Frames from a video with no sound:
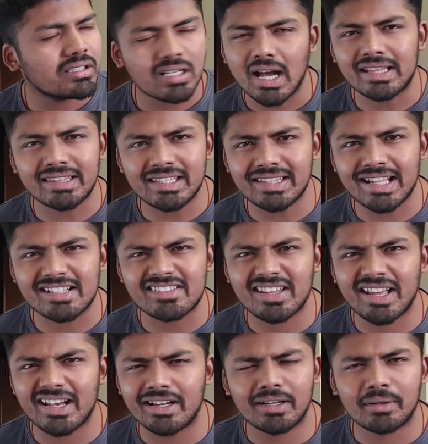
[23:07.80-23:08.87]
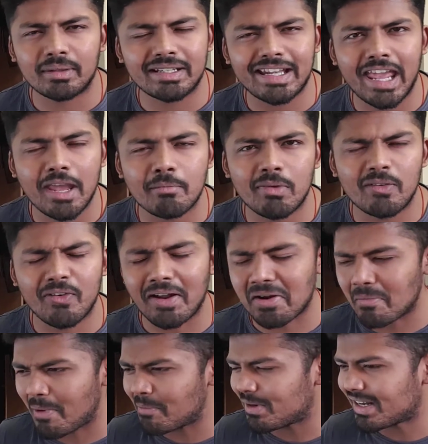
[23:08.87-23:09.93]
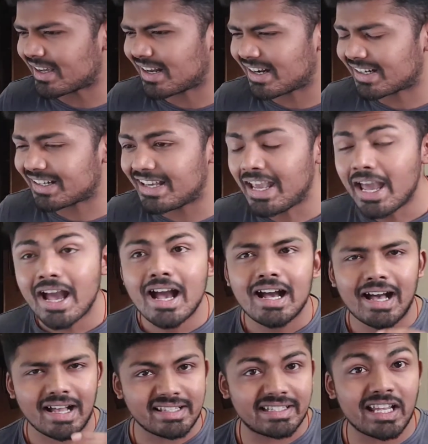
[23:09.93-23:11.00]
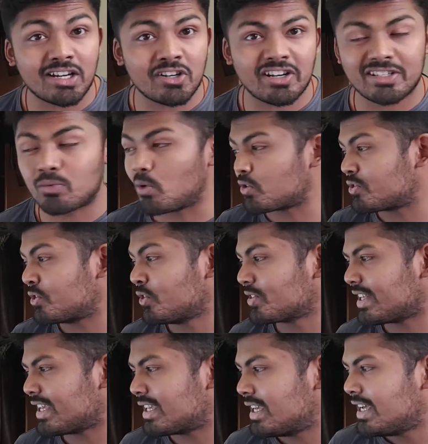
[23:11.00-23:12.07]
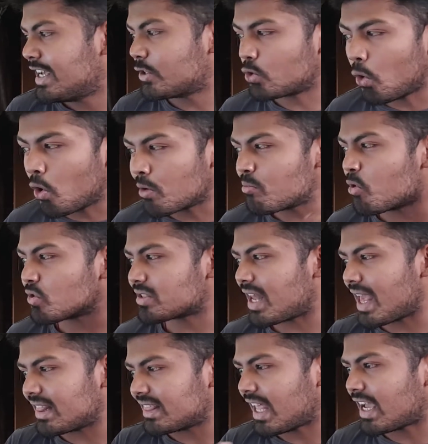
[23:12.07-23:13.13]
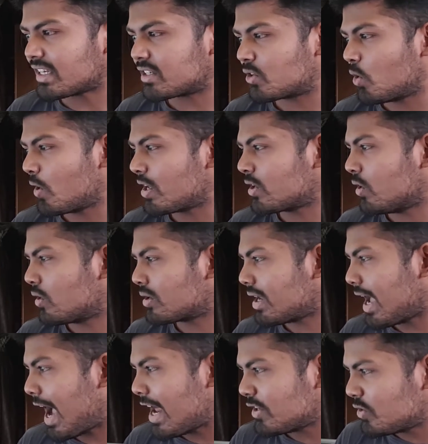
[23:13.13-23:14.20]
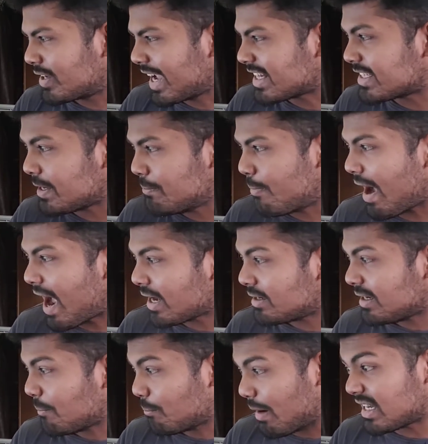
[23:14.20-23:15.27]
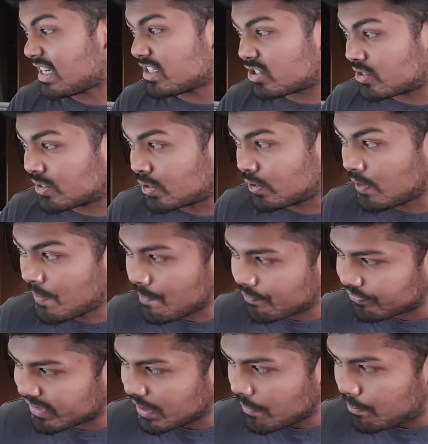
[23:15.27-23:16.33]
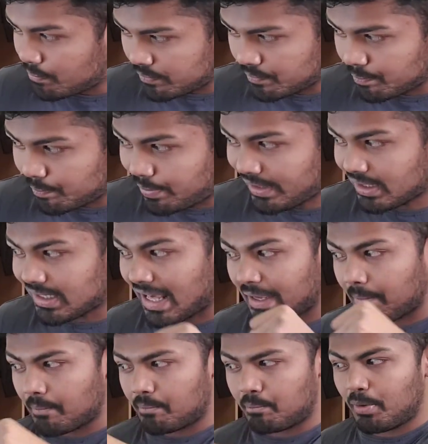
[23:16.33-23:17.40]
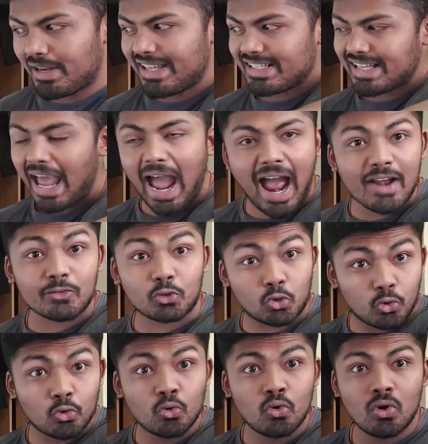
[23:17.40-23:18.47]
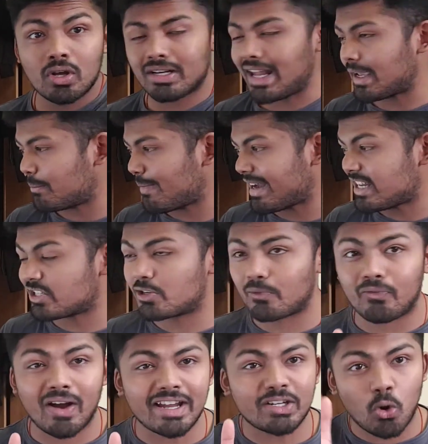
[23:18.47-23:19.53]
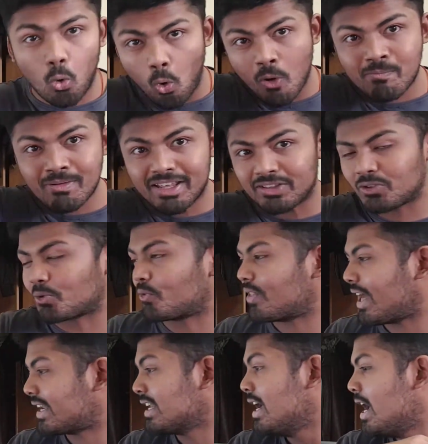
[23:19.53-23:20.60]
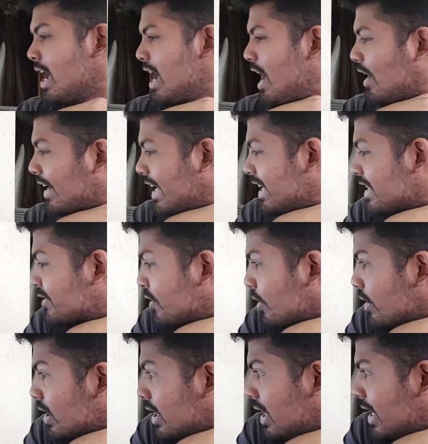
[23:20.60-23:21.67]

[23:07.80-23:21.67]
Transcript: I think that's the name, if I remember it correctly. Zeldris was using. It's almost like that going on, and you can see Ban managed to put his hand through, like managed to find the opening through that. Okay, let's go.